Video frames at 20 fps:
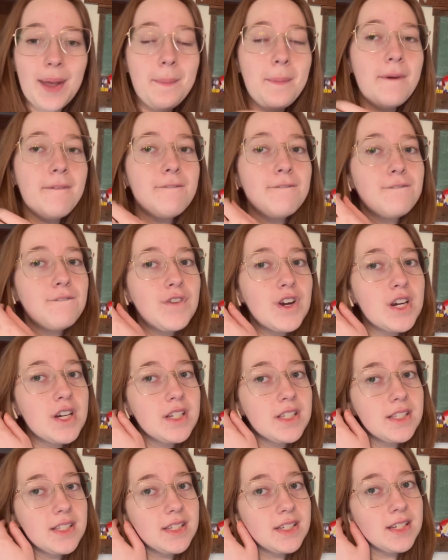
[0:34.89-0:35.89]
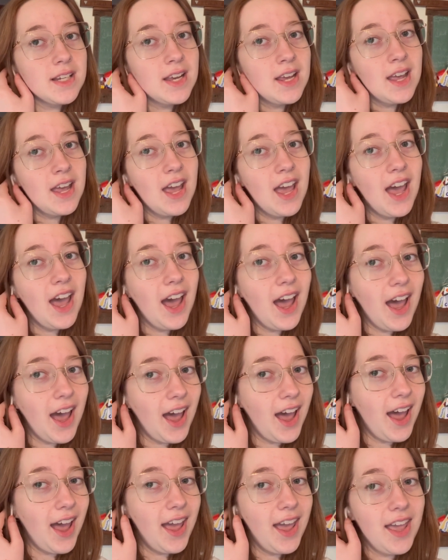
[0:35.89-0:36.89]
But first,
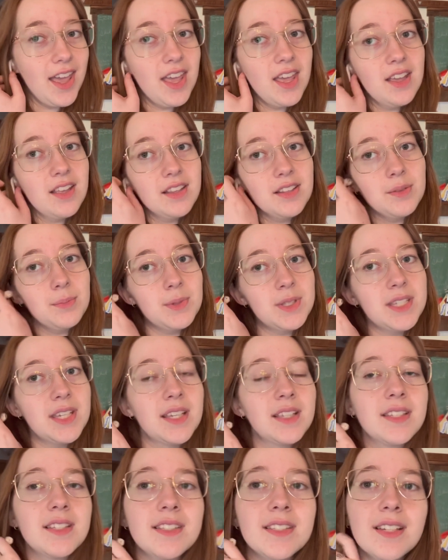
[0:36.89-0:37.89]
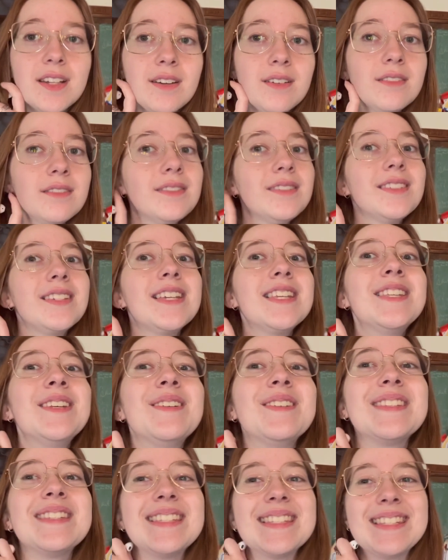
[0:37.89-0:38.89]
let me take this out because I
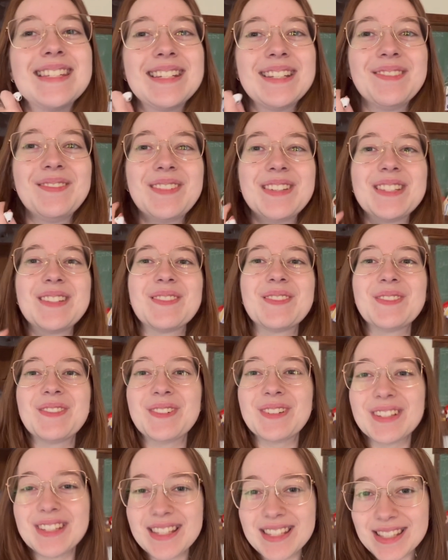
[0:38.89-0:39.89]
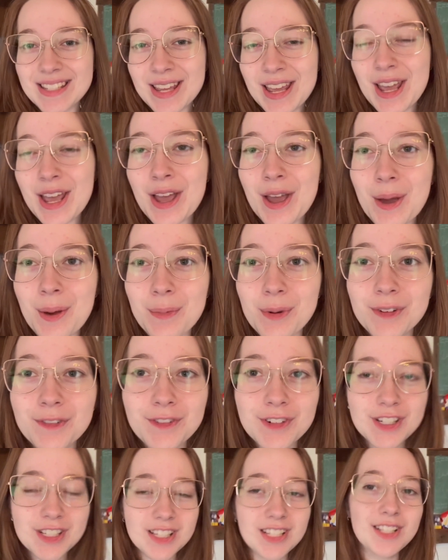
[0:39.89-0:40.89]
was listening to music before this. But
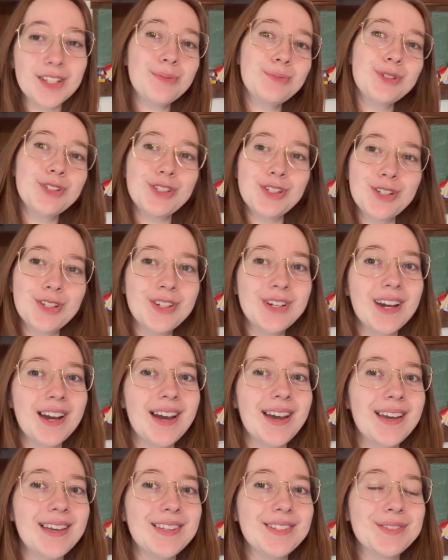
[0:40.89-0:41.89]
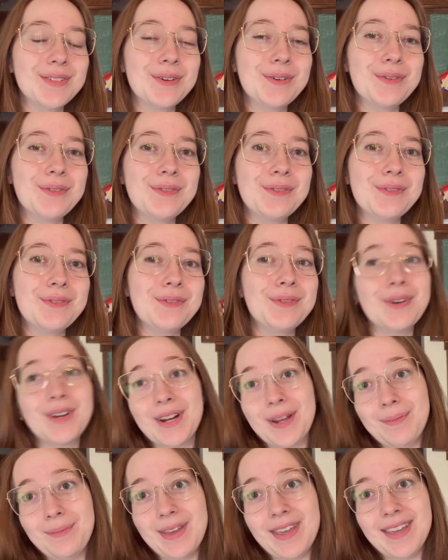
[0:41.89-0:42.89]
first, let me show you guys what
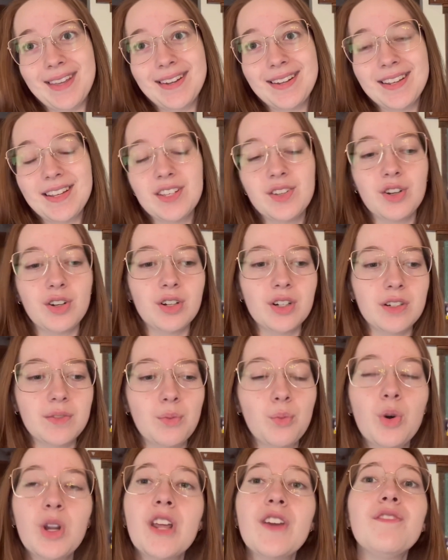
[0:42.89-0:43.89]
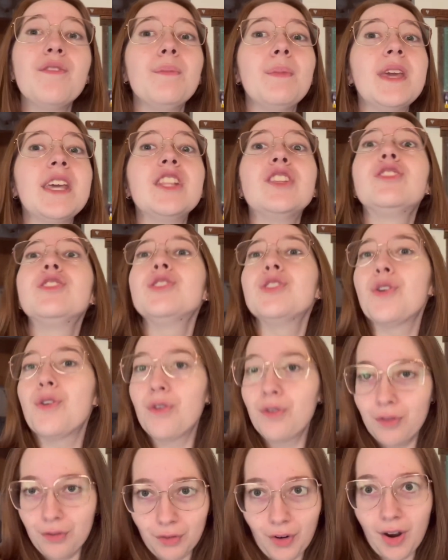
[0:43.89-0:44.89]
I made, or what I've made so
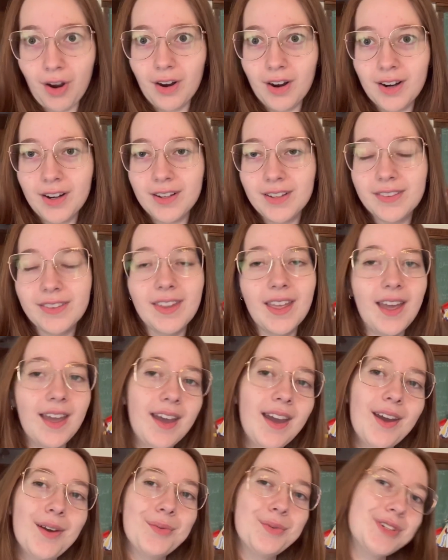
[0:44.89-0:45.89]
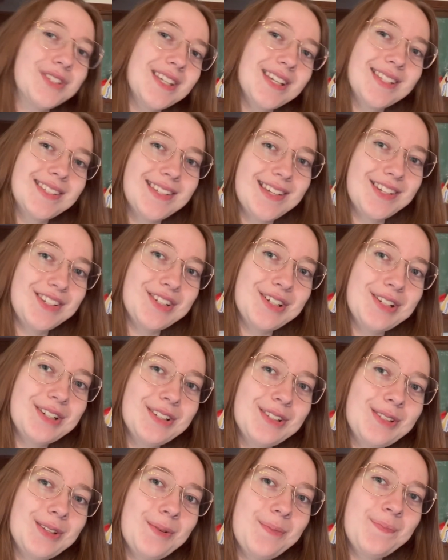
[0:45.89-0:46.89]
far that I want to take to Tangier.
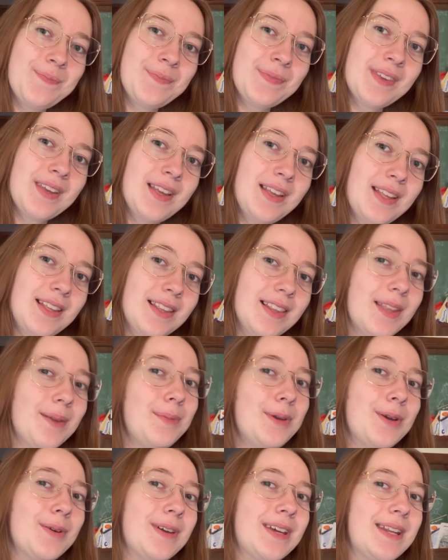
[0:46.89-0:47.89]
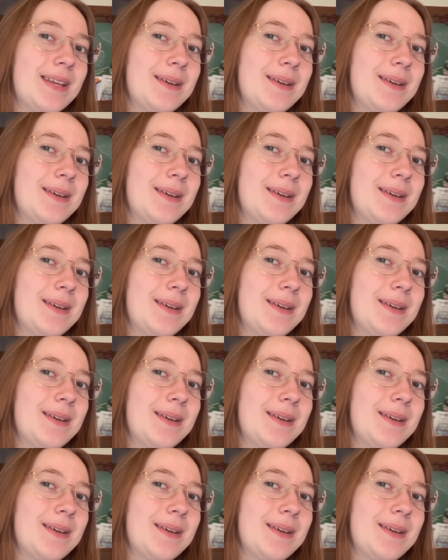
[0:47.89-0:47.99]
So let me go get it.